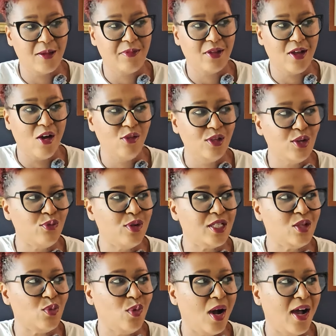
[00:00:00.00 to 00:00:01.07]
And the only
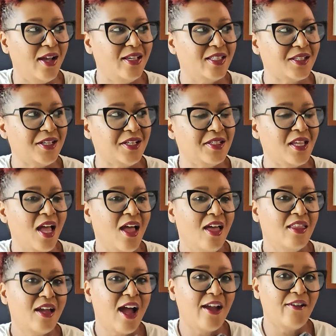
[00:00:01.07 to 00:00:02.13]
reason why is because
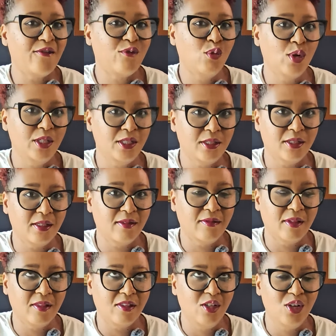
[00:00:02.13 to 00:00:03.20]
I wanted,
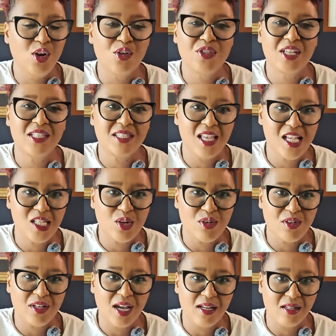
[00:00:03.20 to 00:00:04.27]
these things
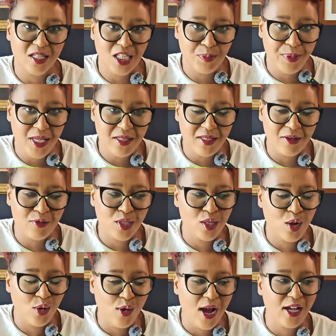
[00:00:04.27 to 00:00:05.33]
are kind of expensive.
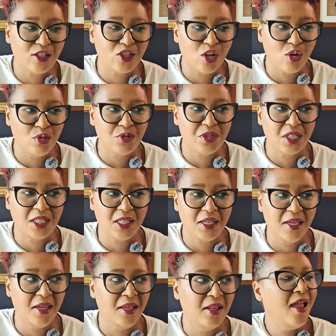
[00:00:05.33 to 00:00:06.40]
So I chose to
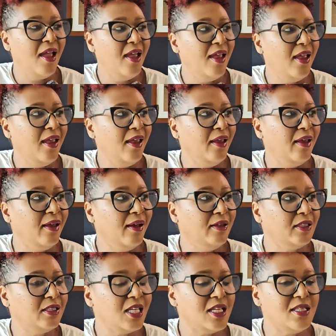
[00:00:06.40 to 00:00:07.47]
get a
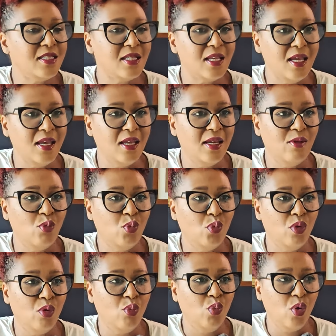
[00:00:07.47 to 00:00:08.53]
TC
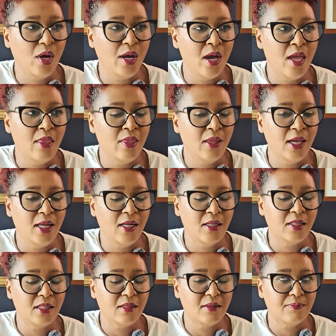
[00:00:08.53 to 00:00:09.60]
one in
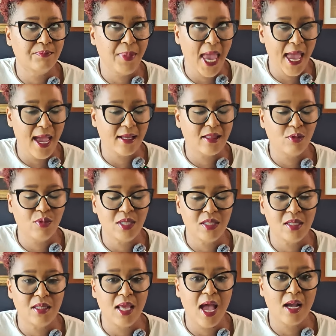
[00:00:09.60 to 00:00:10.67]
a bag that
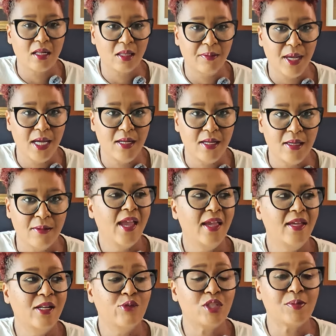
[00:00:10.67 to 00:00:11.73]
wasn't acclimated.
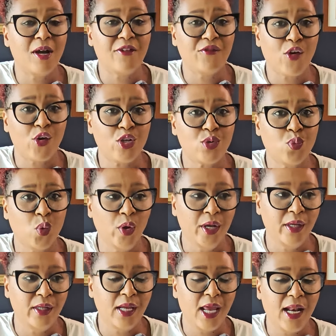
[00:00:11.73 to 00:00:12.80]
And it was my first
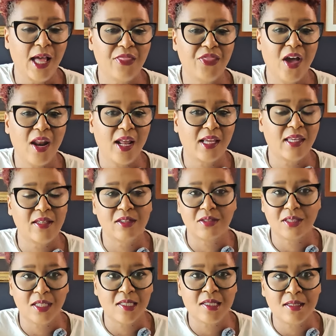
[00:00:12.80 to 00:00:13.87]
one, and I thought I
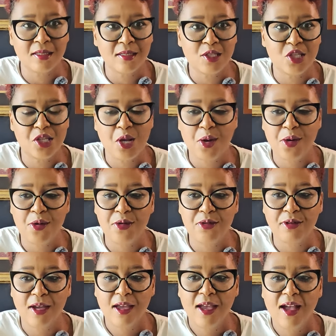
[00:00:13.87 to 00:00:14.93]
killed it.
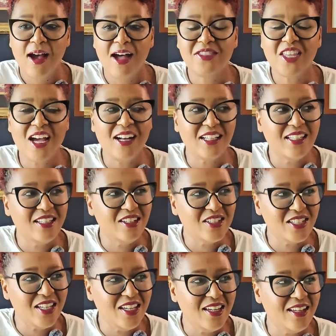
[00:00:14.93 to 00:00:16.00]
So I thought I
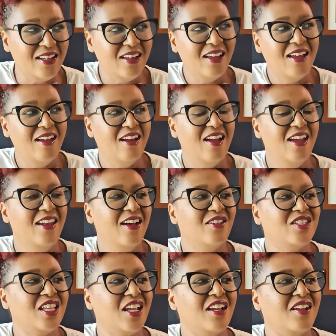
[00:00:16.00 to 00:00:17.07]
killed it. And I
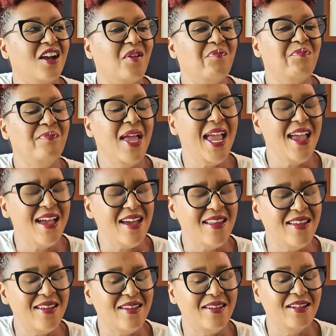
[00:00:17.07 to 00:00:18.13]
was like,
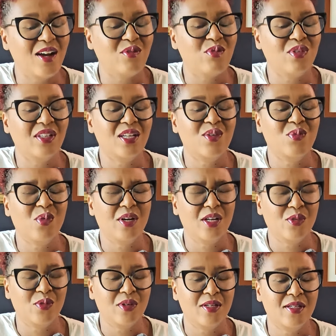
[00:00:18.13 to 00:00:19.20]
man, I really wanted
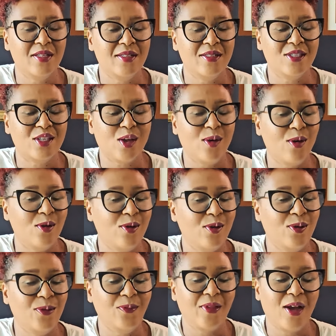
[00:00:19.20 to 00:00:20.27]
one.
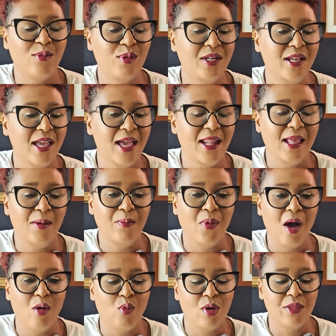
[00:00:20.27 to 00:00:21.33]
So I went ahead and
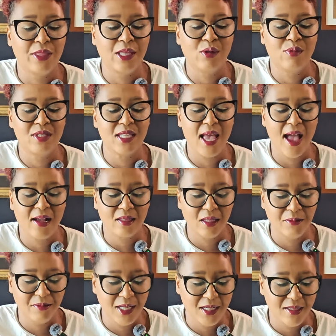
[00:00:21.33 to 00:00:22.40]
bought one that was
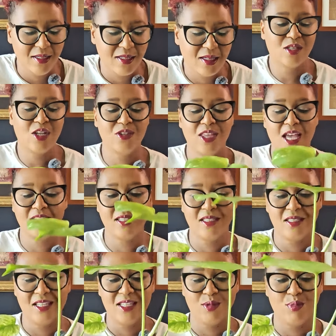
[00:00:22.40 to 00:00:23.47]
acclimated. So that's
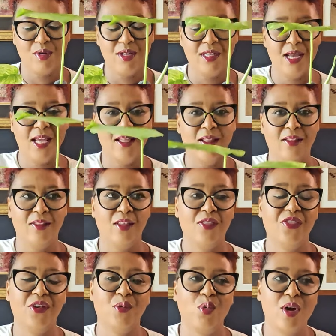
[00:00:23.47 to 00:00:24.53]
this one. And
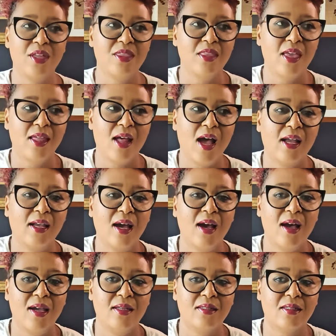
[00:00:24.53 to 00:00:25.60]
the one that I
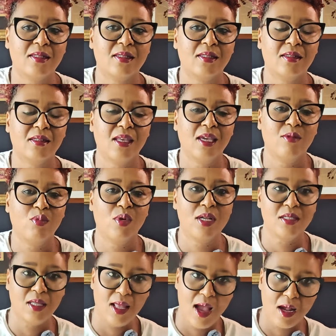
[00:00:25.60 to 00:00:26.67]
got that
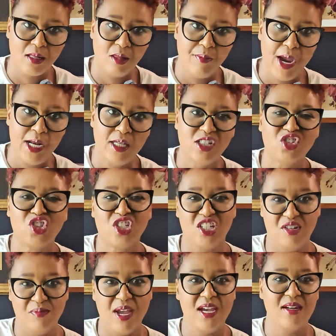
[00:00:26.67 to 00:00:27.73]
wasn't acclimated,
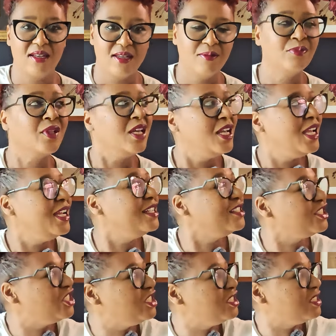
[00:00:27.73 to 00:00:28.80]
she made it. And
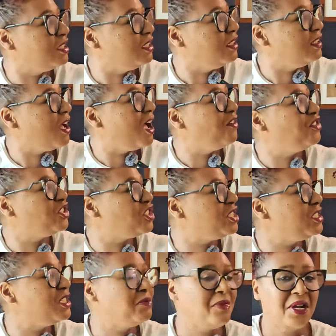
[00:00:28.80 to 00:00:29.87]
she's still alive, and
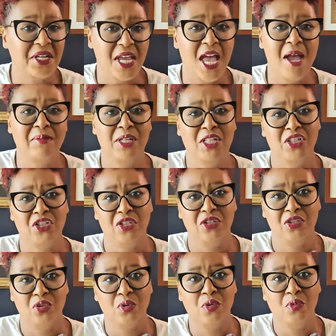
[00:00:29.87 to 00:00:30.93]
she's in my cabinet, and
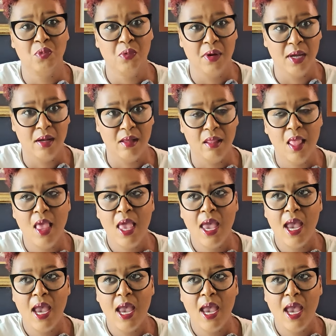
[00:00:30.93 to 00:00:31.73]
she's doing well.